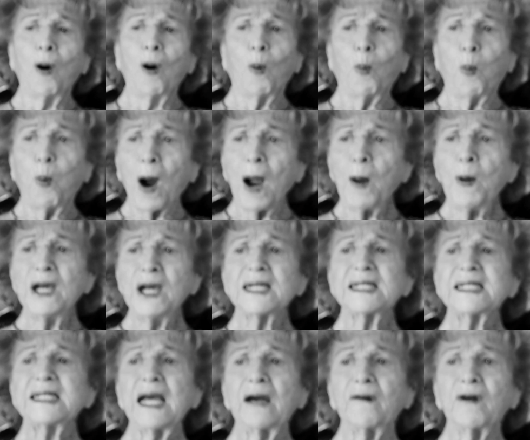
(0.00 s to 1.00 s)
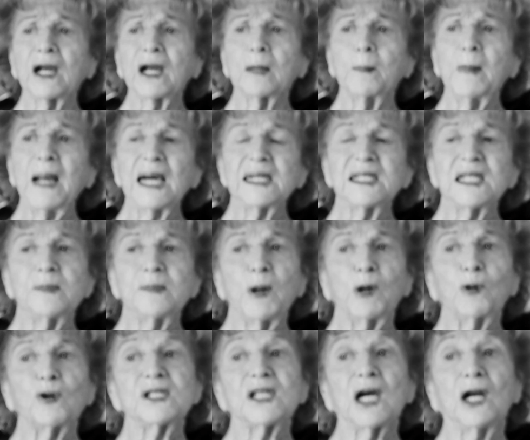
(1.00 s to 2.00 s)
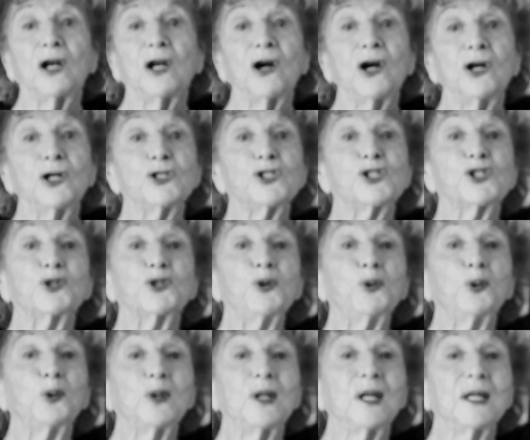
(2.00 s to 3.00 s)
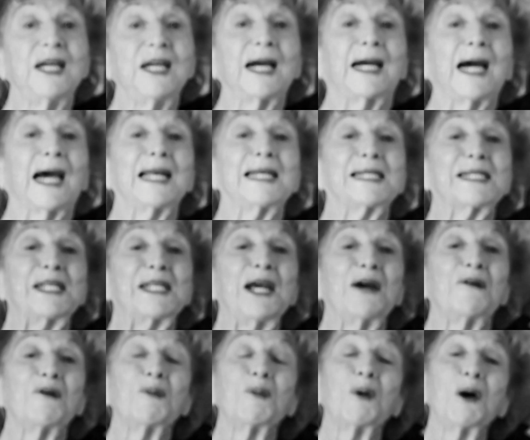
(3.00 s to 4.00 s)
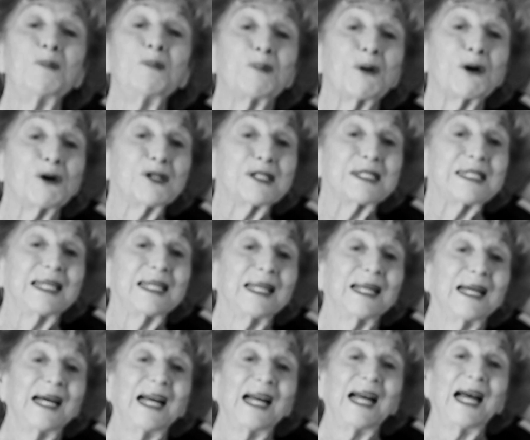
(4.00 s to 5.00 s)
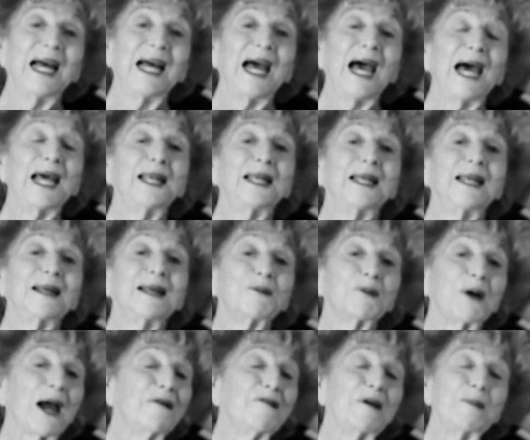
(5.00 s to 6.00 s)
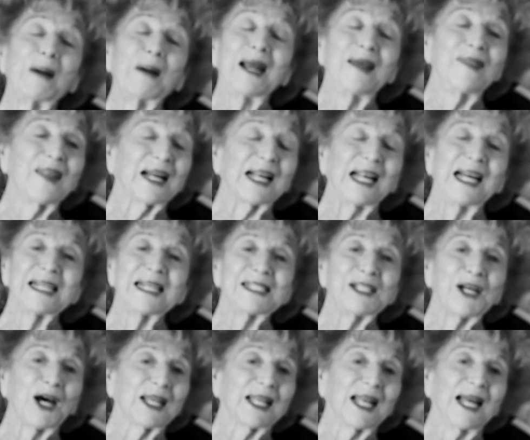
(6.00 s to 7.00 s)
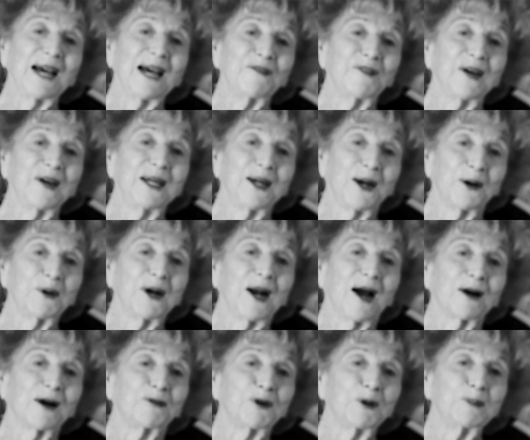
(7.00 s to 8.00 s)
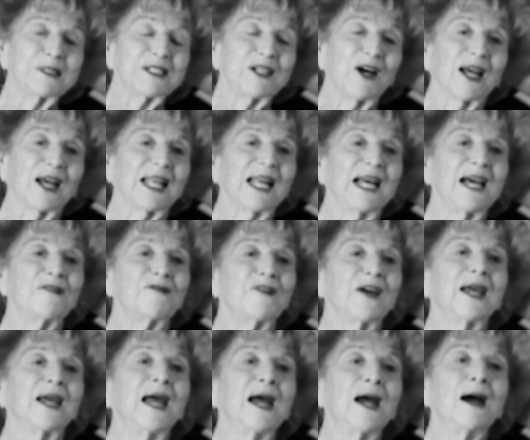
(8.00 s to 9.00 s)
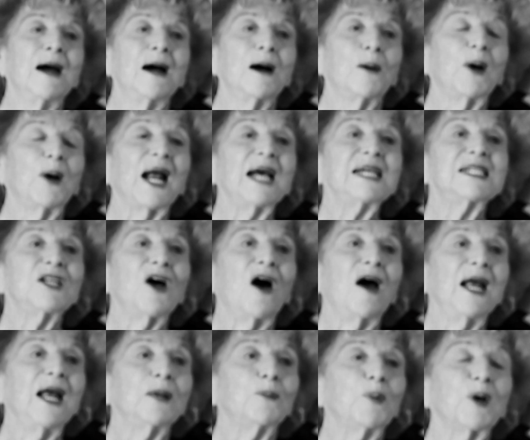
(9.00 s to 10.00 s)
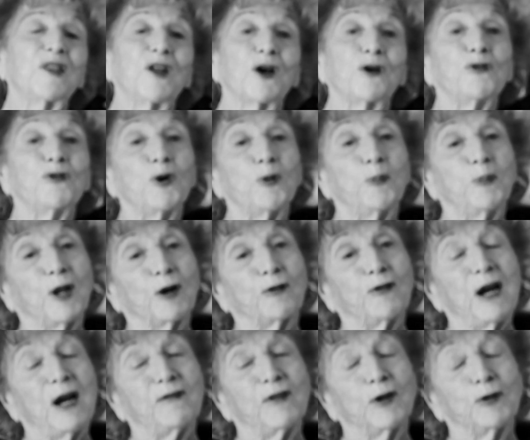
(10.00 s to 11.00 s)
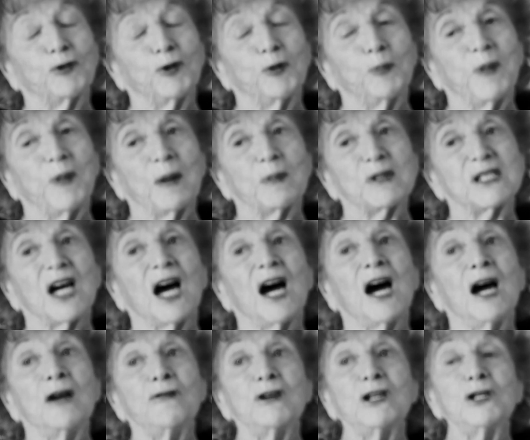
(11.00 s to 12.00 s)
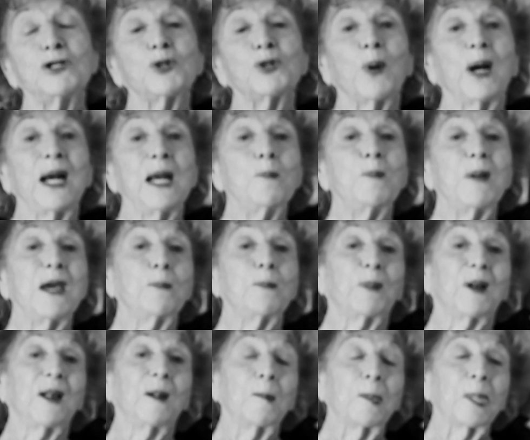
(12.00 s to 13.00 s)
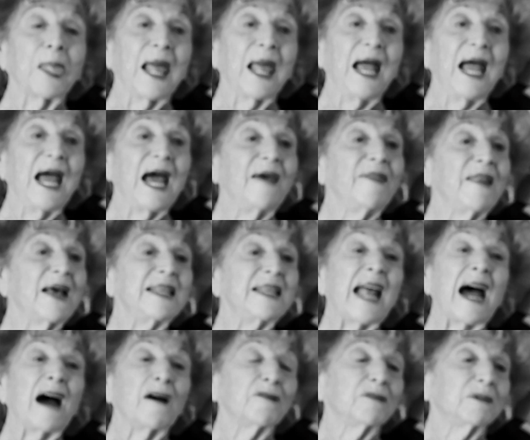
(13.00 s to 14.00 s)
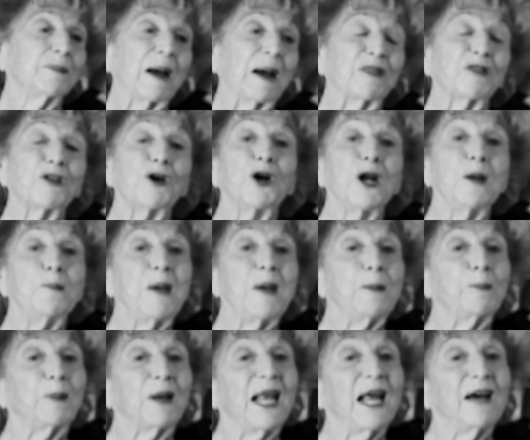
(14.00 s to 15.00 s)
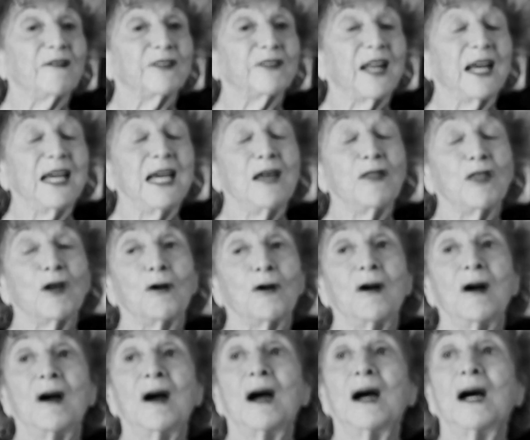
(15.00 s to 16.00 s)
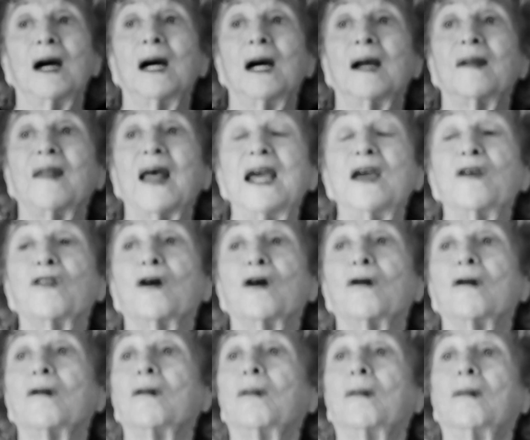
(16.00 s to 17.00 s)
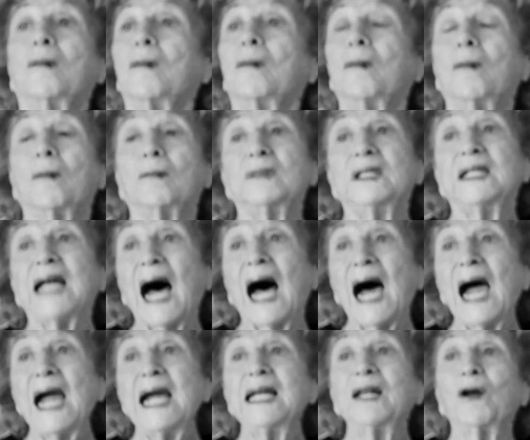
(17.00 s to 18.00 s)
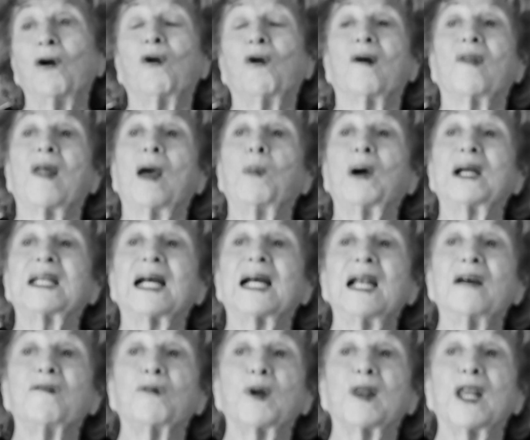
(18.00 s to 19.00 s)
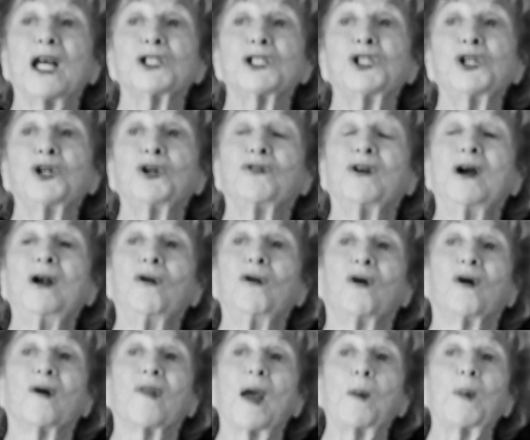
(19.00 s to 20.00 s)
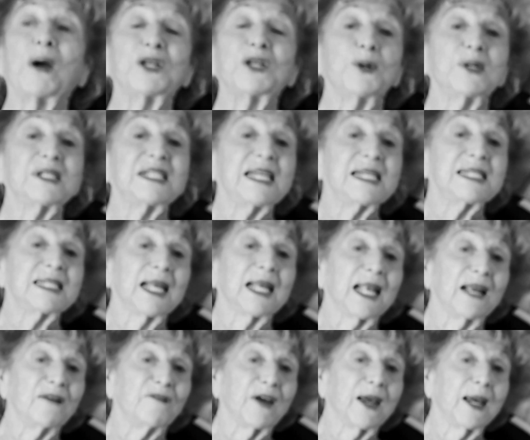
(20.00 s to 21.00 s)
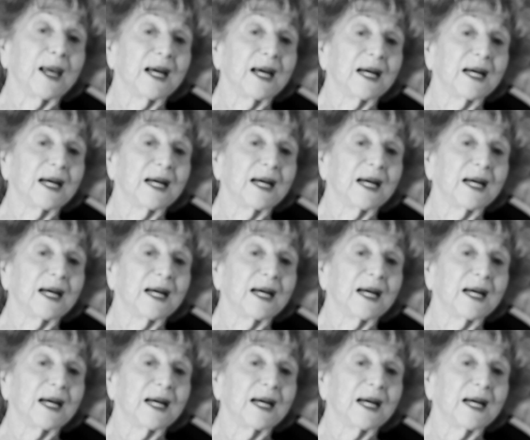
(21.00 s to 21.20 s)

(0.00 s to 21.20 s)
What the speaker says: why are you staring at me?" I said, "Because I learned in school, you gotta stare at one person." And everybody in the class started laughing, in our group started laughing. When I started with the group, the grieving group, there was 120 people, and then now about 30 people left. They either died, or they went to live with their children, or they went to assisted living,